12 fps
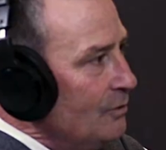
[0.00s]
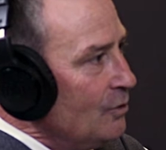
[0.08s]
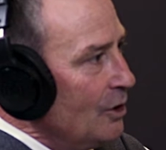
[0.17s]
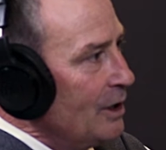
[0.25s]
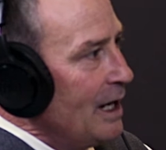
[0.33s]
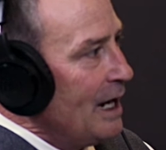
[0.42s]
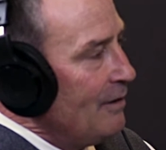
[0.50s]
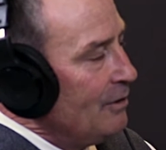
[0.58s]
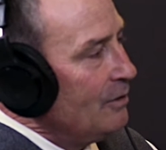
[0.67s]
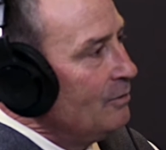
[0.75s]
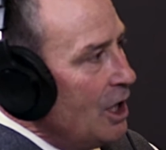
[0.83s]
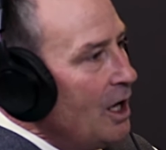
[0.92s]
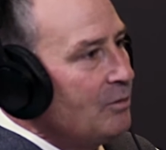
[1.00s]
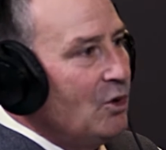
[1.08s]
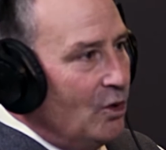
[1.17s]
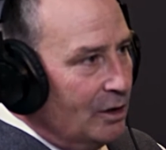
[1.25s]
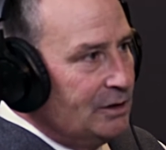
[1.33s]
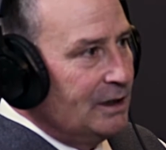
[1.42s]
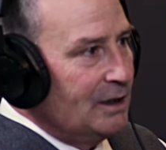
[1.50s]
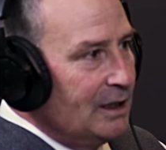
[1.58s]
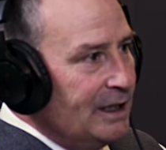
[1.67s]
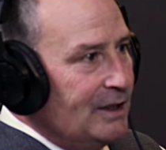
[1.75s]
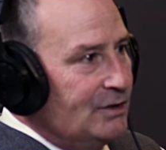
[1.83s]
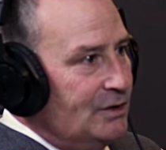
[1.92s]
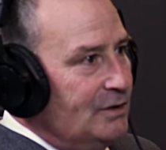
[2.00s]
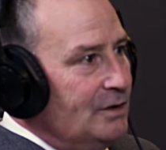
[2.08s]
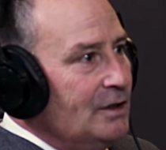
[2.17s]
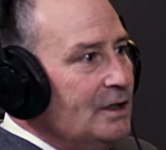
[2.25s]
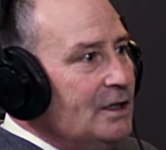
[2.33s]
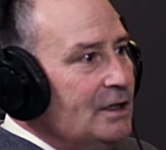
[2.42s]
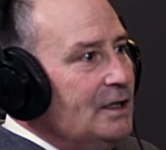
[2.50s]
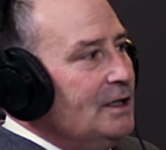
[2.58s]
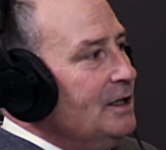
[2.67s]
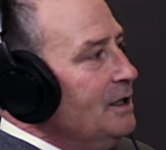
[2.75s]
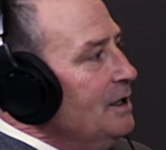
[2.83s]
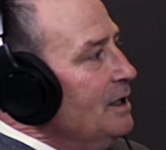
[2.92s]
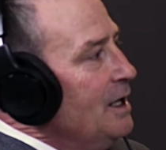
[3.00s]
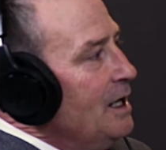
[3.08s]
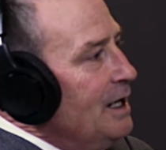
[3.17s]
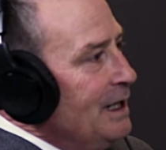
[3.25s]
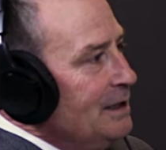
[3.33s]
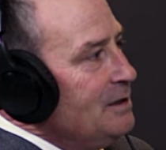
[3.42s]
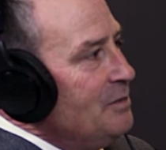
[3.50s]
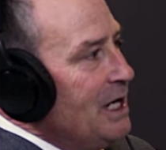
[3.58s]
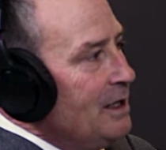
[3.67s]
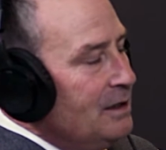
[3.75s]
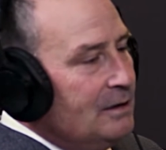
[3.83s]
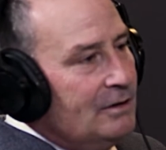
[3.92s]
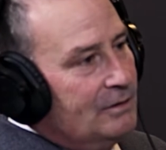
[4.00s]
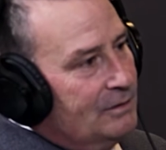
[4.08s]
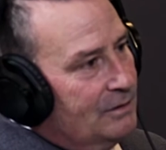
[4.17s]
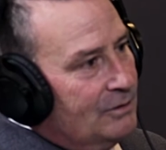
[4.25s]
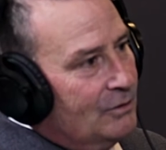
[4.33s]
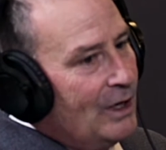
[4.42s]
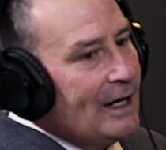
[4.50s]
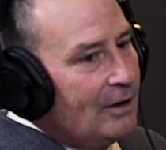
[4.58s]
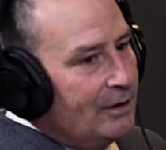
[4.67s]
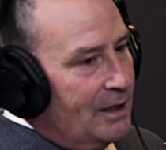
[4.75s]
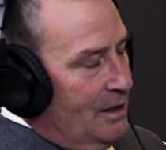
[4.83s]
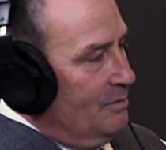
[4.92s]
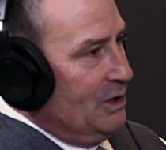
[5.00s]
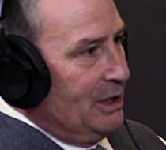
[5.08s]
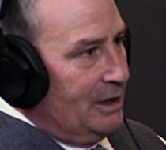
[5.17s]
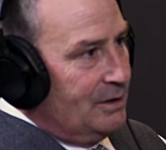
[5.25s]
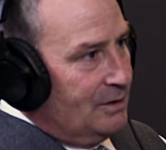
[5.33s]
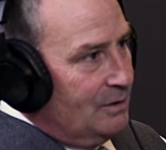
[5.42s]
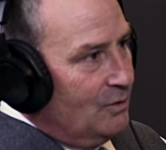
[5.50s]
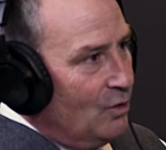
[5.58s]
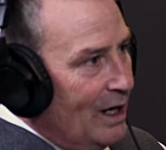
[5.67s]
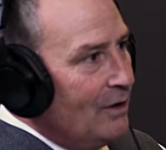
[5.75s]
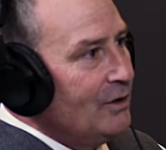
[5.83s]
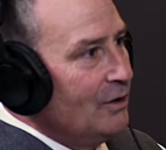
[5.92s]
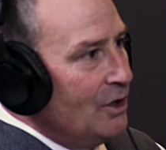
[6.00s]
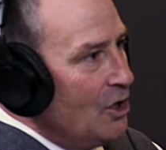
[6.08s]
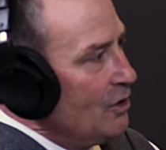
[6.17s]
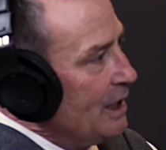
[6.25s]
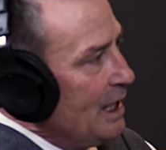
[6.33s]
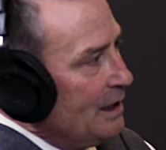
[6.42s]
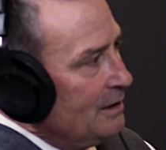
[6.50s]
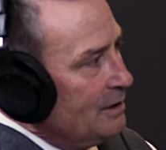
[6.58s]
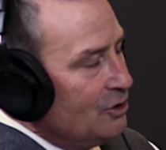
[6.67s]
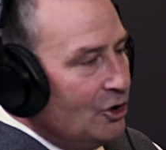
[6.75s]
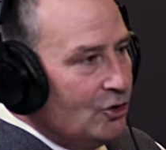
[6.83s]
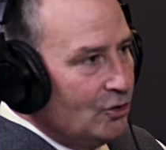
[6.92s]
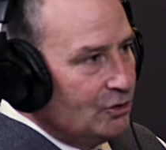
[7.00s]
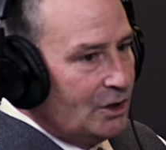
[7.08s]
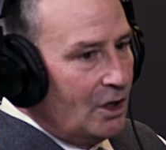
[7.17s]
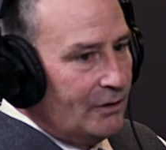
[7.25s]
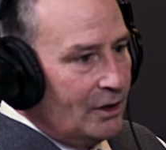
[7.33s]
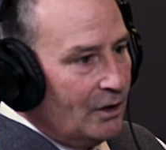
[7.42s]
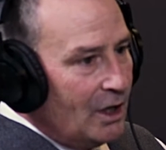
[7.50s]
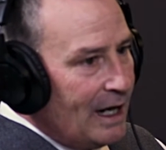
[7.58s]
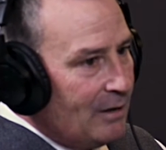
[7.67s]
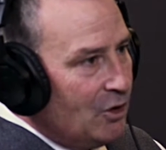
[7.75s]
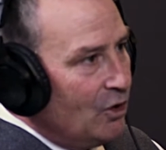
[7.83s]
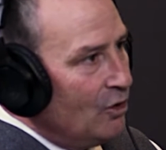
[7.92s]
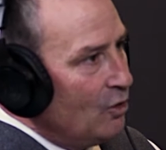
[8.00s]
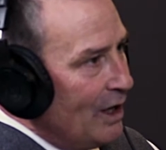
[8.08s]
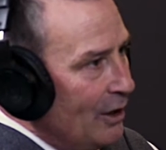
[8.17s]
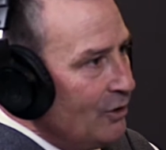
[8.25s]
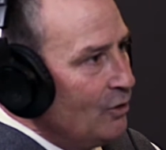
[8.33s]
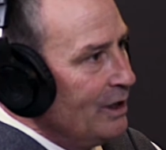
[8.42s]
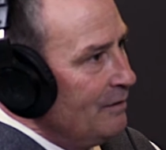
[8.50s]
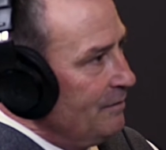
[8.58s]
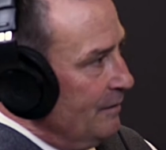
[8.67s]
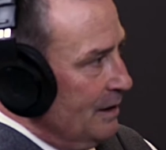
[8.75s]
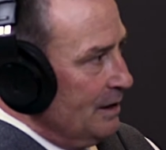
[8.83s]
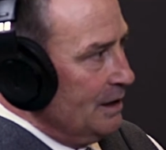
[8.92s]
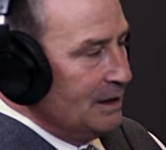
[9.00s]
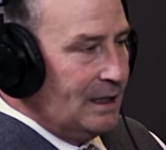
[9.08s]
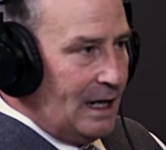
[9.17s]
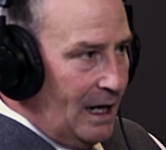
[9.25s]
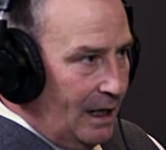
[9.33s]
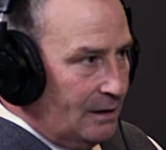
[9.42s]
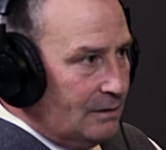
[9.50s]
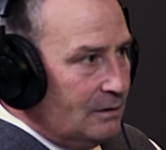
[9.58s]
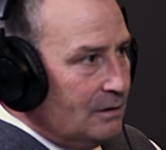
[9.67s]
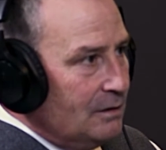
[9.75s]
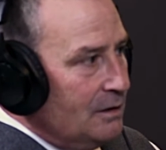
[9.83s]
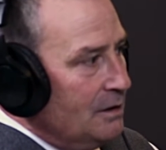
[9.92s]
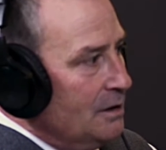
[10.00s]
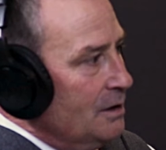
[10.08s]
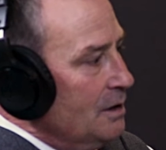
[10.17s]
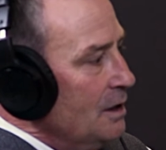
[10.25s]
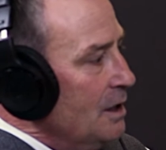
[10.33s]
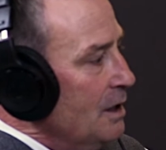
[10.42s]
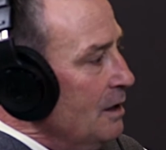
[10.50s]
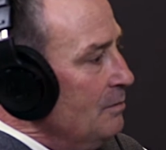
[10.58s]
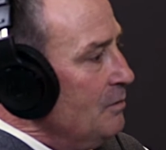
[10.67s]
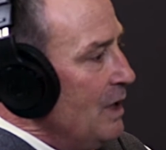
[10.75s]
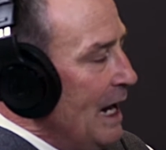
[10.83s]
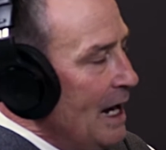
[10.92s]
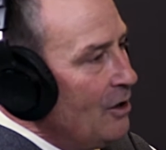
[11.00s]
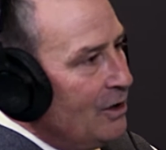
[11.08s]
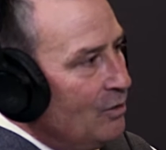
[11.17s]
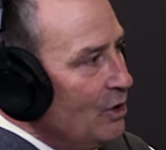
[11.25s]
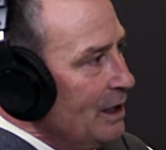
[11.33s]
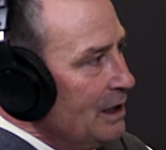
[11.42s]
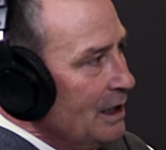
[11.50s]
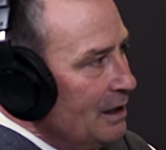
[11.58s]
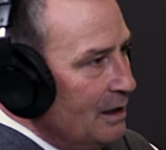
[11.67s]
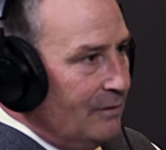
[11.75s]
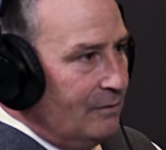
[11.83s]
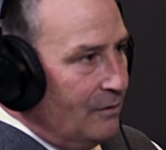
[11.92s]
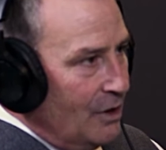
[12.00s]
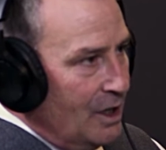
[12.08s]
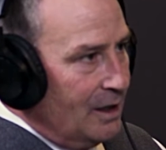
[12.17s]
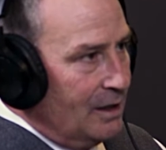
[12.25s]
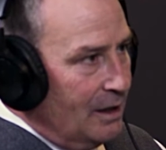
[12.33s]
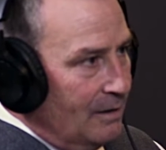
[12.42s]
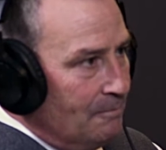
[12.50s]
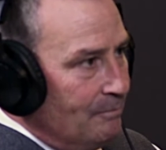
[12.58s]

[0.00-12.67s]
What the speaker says: We're going to have a chalkboard that lists independent record companies, where they're located and who's on their label. Where do we fit into that? How can we get in front of them?